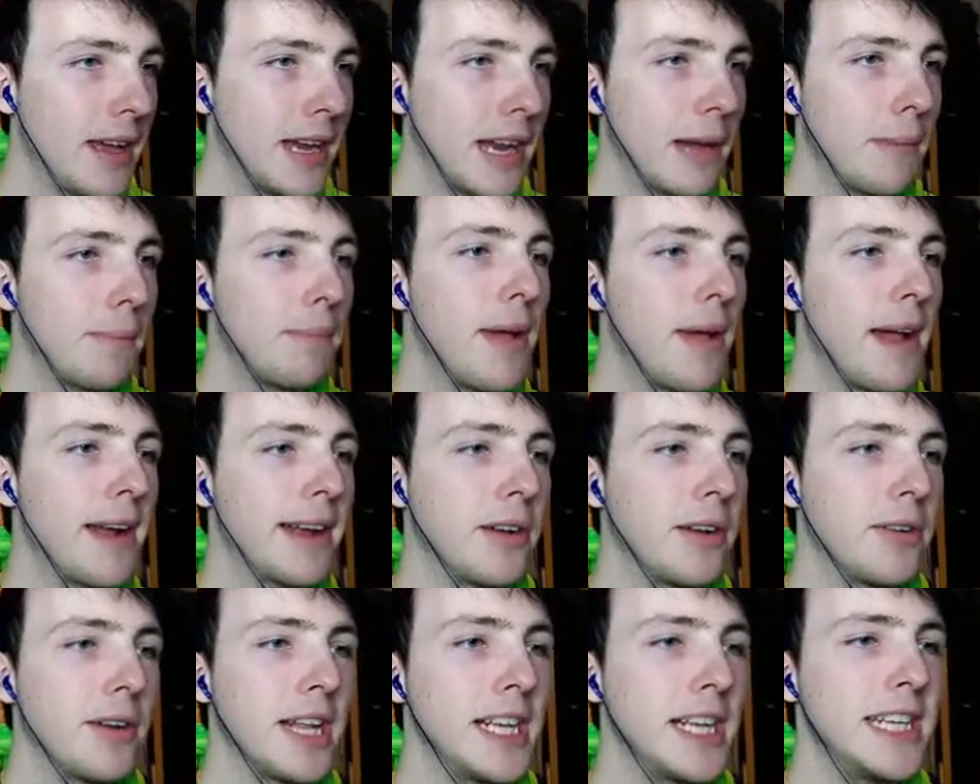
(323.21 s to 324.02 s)
Now I'm
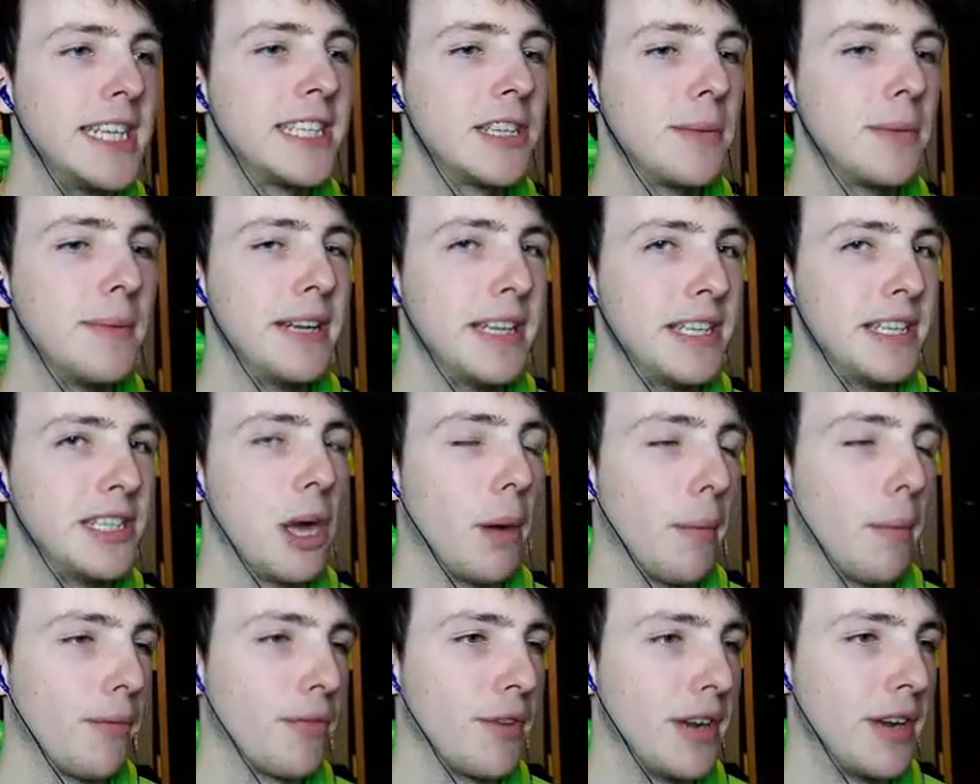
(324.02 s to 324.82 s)
planning on at least coming in
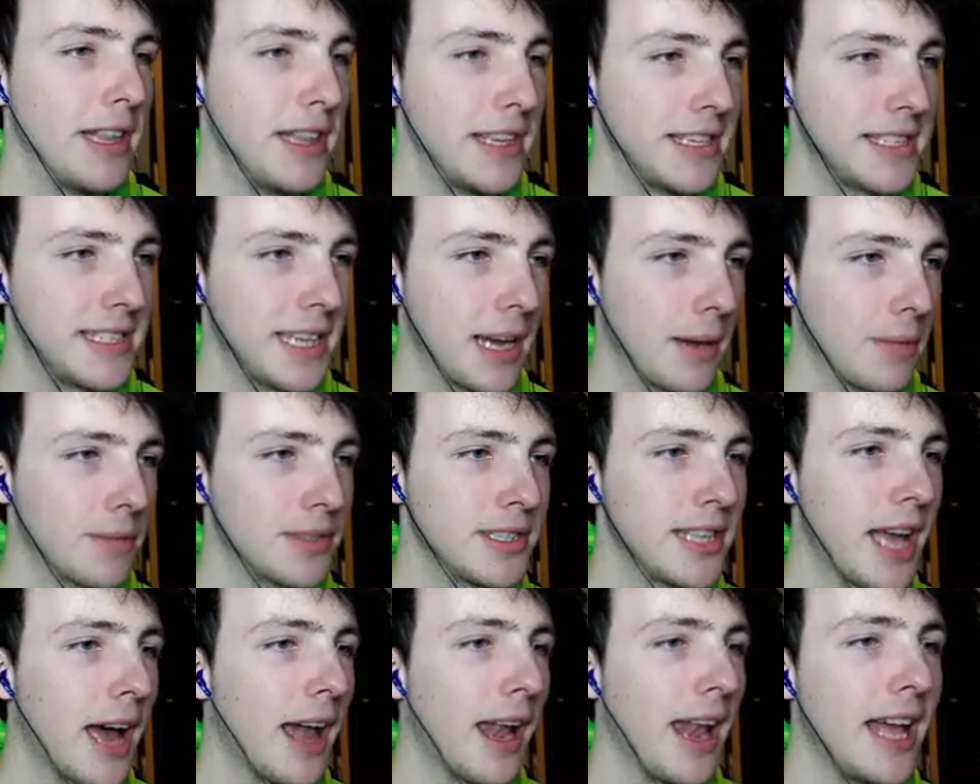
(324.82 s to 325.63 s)
top three this time,
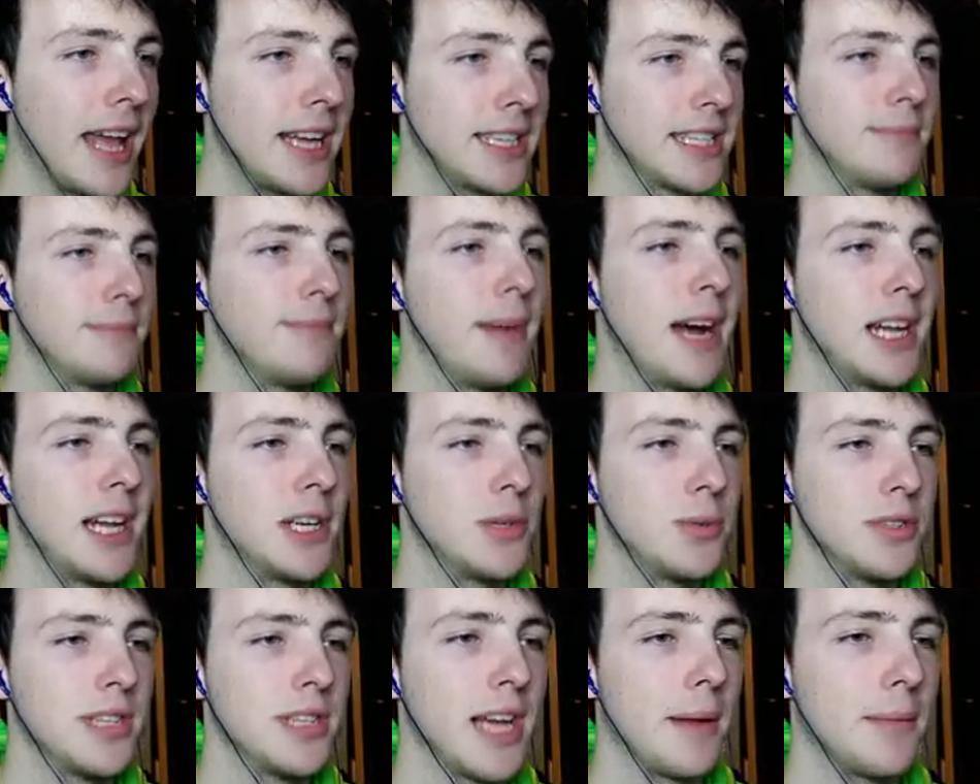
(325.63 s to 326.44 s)
because that last
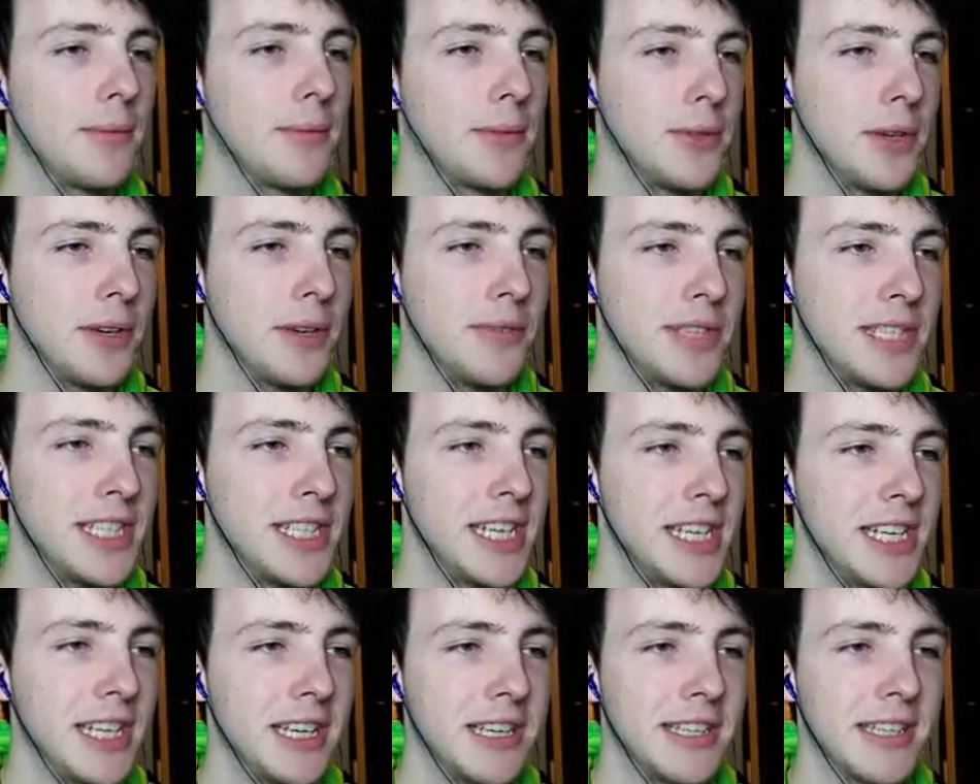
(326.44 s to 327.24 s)
match was absolutely
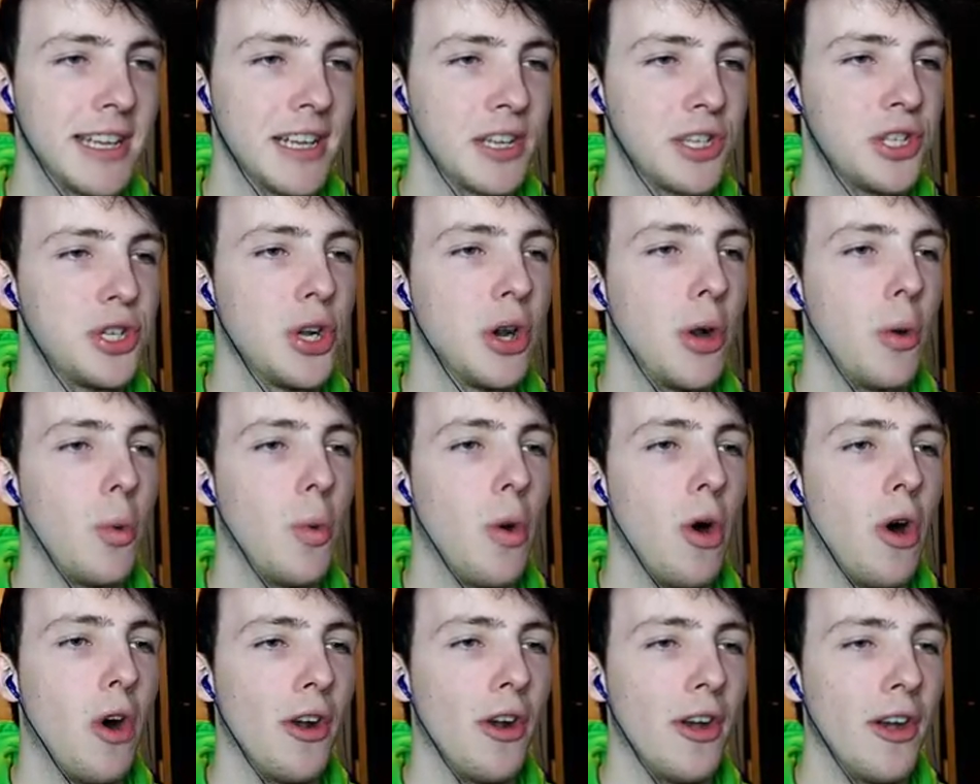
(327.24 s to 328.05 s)
ridiculous. I should have
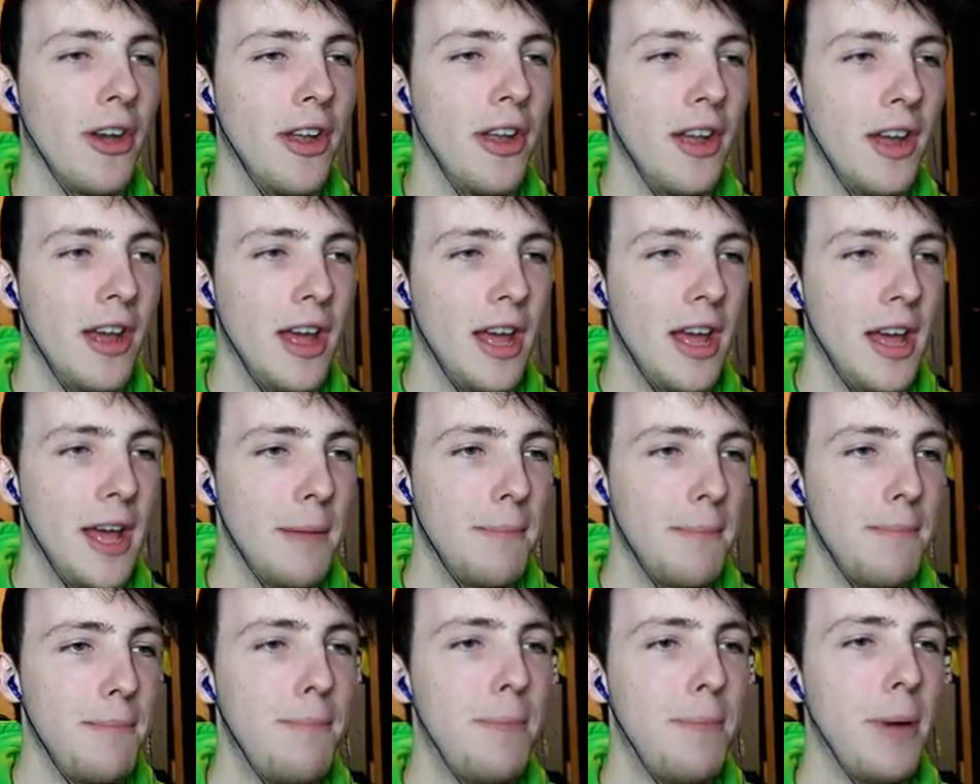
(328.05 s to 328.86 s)
won,
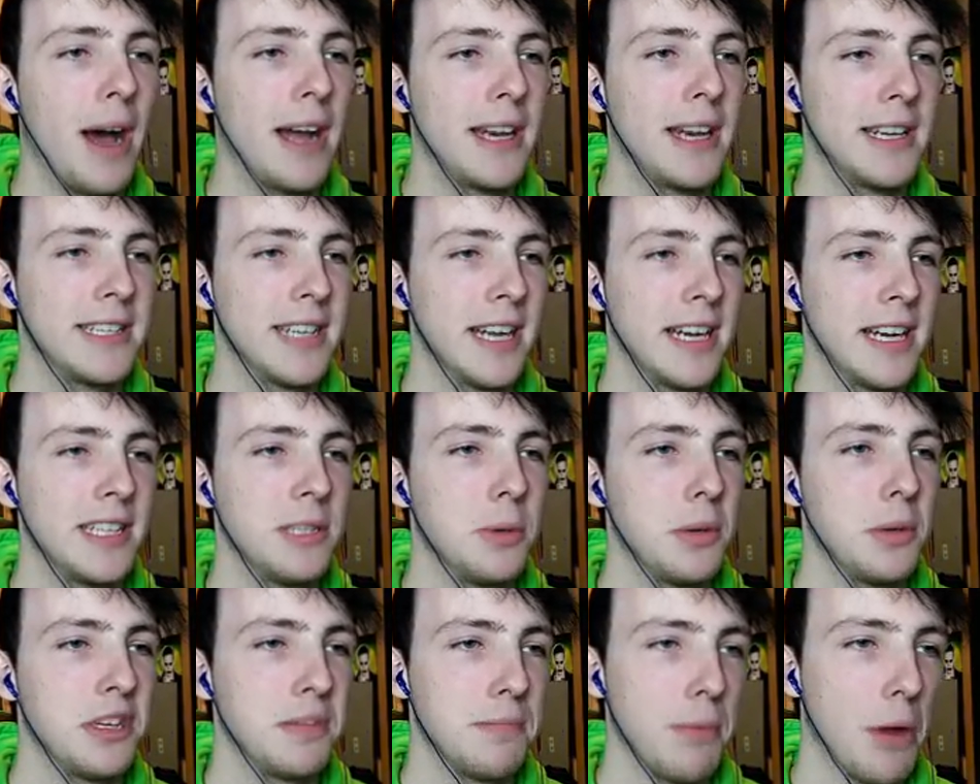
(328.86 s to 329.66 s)
but I decided
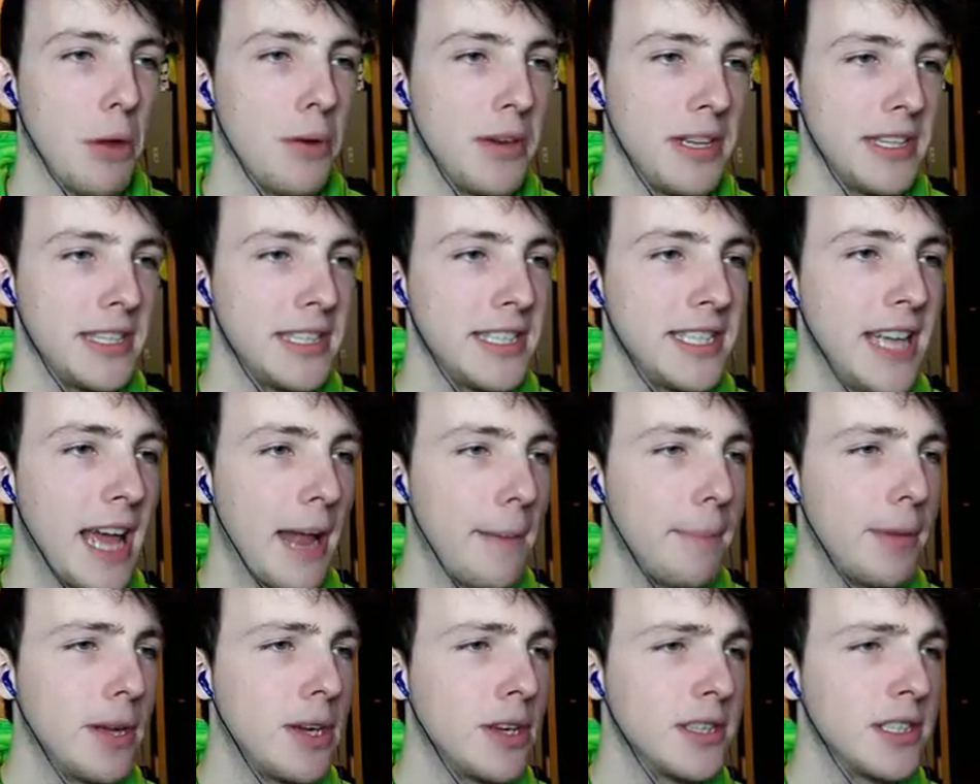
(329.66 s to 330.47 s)
to explode
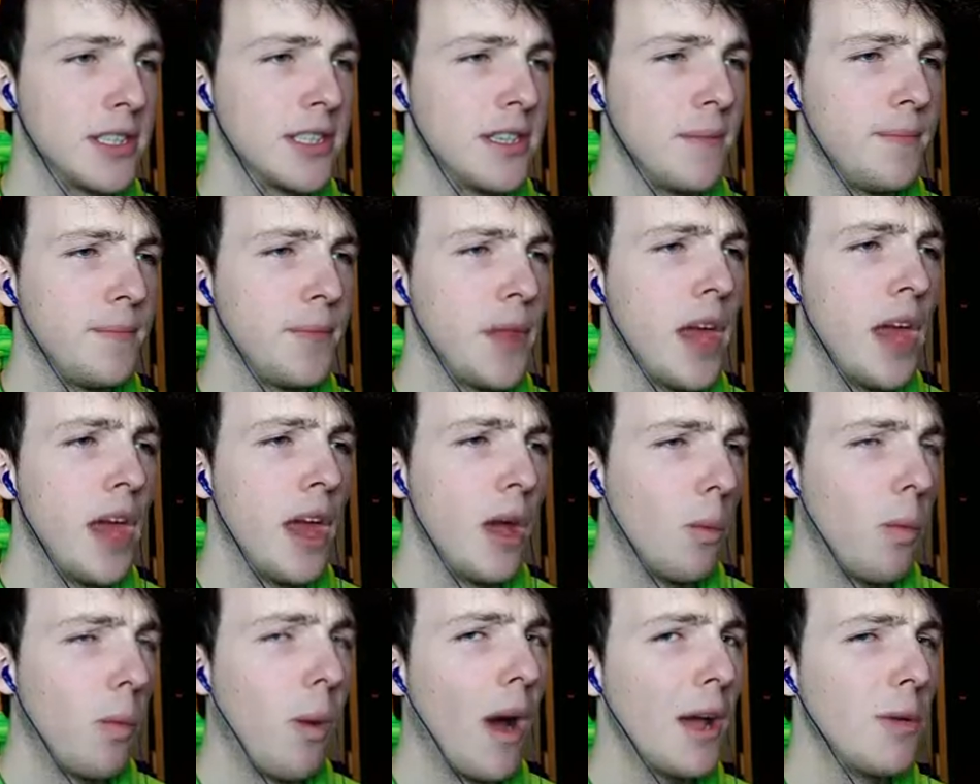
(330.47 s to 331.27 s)
instead, because
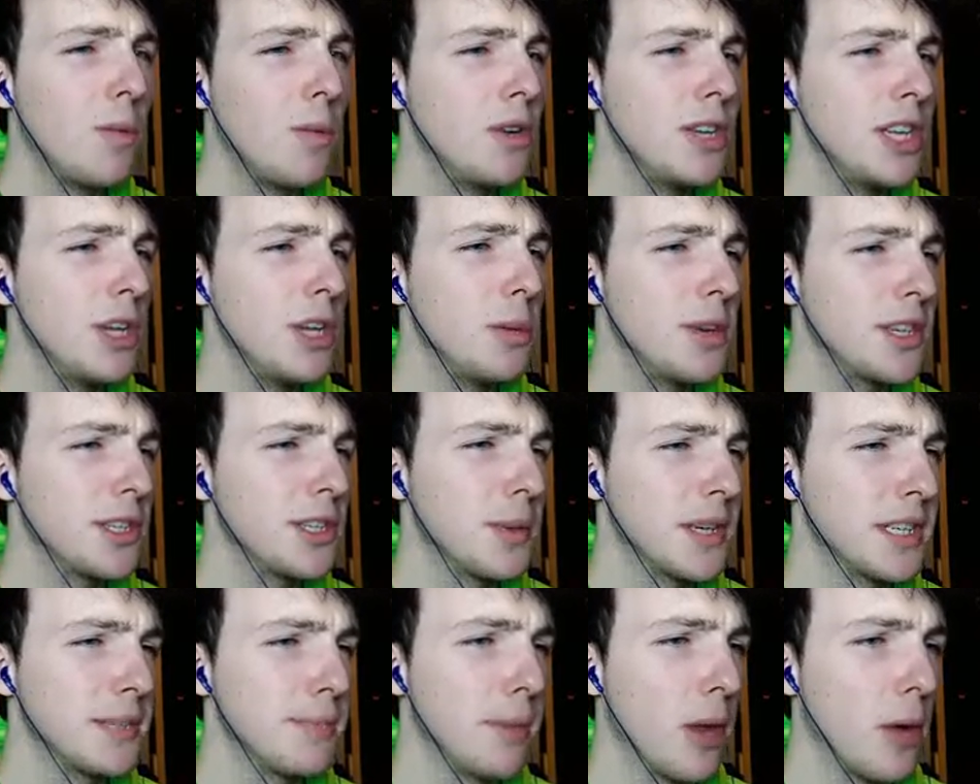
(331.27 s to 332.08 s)
why wouldn't you
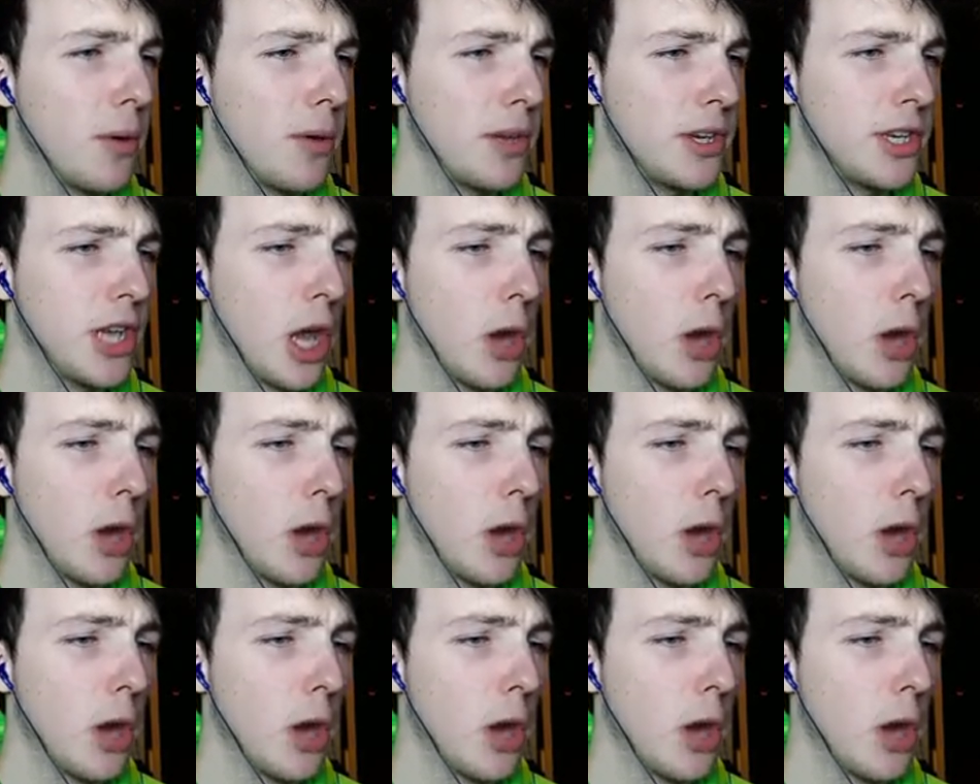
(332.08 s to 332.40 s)
want to explode?